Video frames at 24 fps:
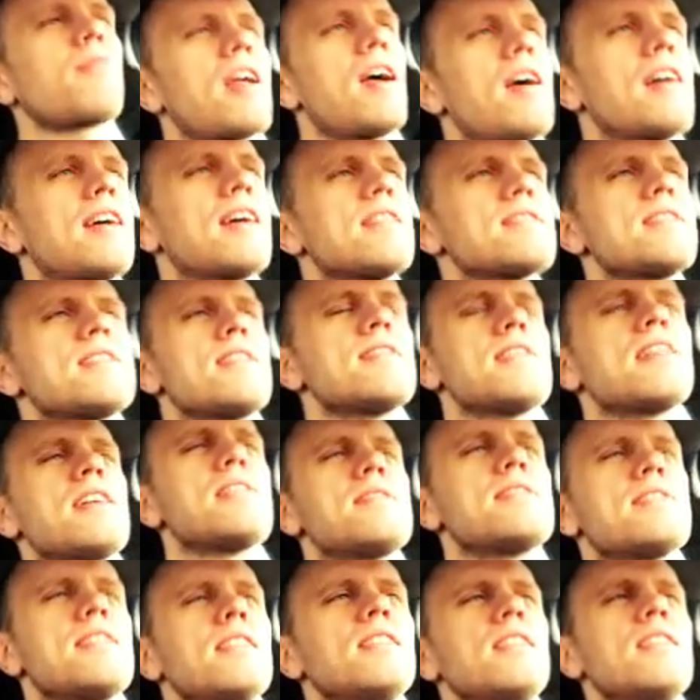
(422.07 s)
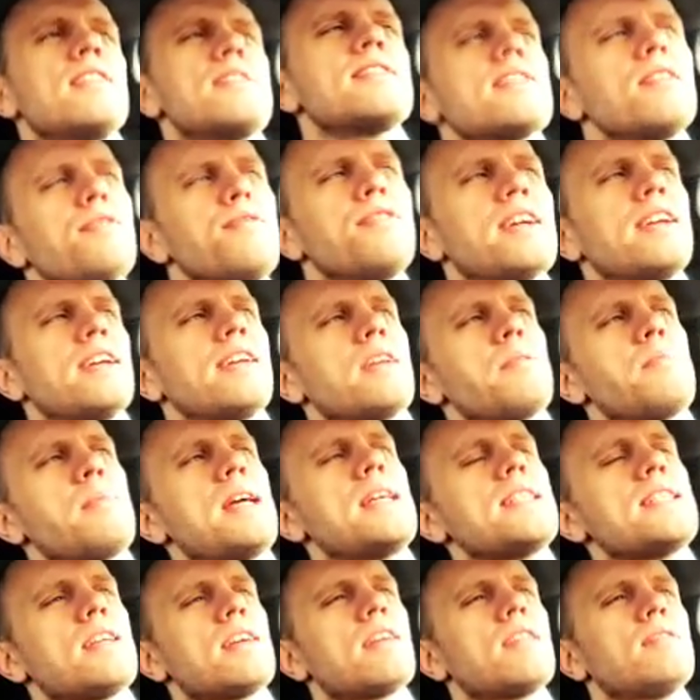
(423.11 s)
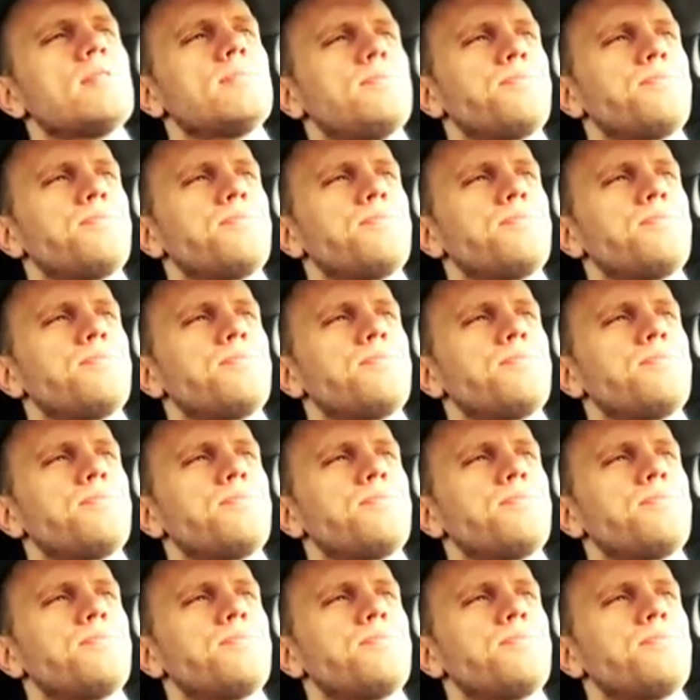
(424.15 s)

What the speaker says: guess I still find it amazing.